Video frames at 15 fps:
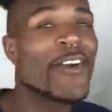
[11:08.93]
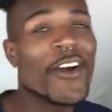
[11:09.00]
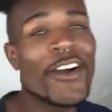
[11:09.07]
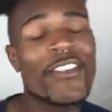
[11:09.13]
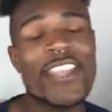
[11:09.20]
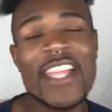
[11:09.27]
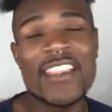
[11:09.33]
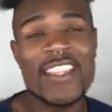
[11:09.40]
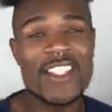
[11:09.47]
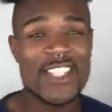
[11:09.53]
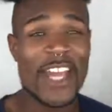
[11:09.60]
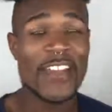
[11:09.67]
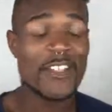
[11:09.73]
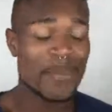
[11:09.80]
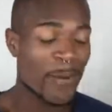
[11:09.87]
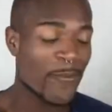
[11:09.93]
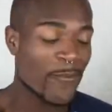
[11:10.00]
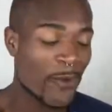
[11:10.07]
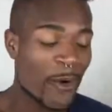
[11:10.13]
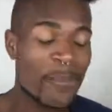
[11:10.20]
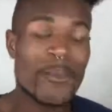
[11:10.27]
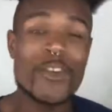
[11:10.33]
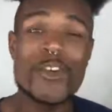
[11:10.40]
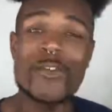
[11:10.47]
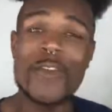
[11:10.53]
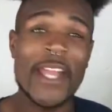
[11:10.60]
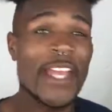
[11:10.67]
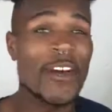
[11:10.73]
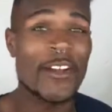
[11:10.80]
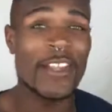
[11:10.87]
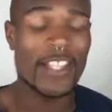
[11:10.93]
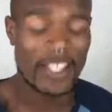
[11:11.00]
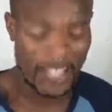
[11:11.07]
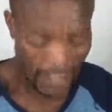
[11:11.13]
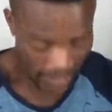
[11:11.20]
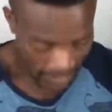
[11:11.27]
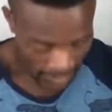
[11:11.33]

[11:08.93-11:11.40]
heard that these shadows perform great on the lid.